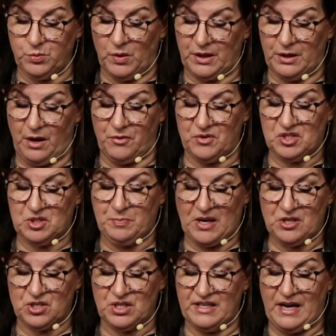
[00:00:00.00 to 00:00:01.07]
one another,
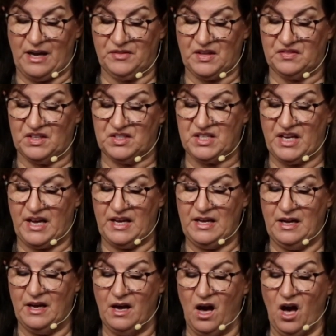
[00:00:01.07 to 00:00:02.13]
especially now that the
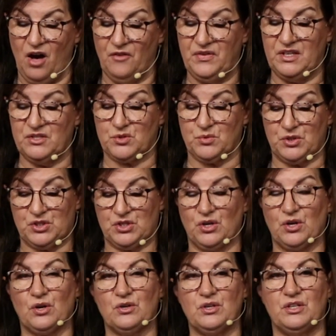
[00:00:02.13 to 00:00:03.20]
day of his
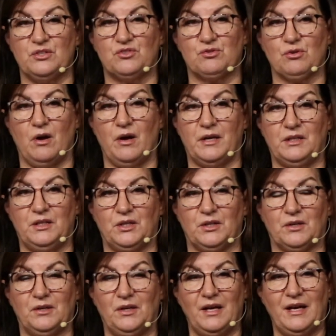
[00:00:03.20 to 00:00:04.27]
return is drawing
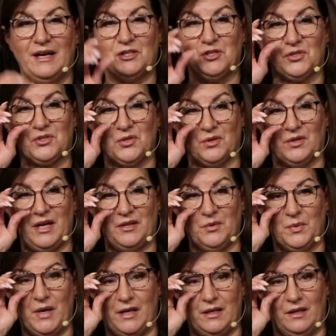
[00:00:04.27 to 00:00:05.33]
near. I just heard on
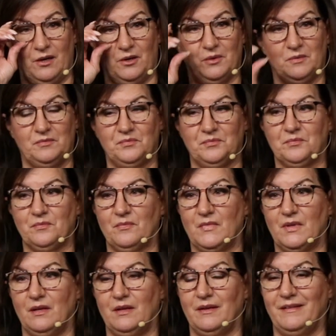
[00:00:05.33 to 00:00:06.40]
the radio.
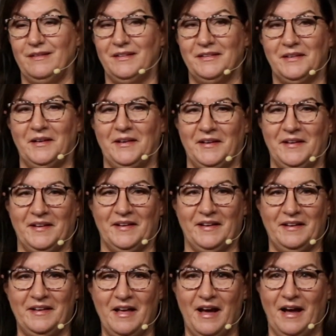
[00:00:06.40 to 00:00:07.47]

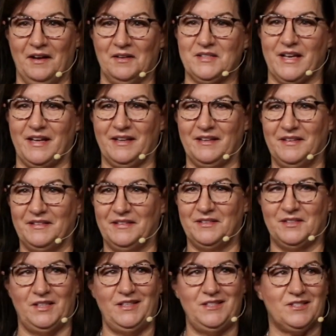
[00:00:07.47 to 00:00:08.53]
I was like,
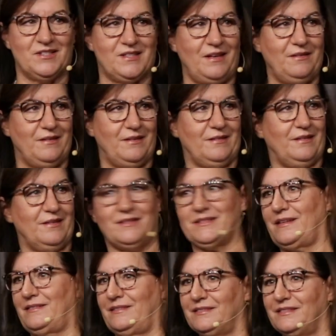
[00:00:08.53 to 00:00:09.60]
did he just say what I thought he
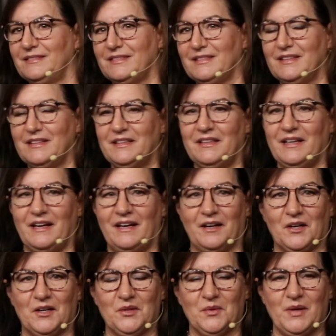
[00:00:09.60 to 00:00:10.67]
said? I
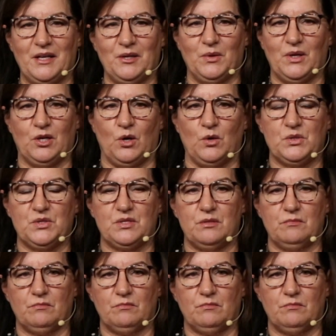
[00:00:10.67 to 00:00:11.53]
heard on the radio, he goes,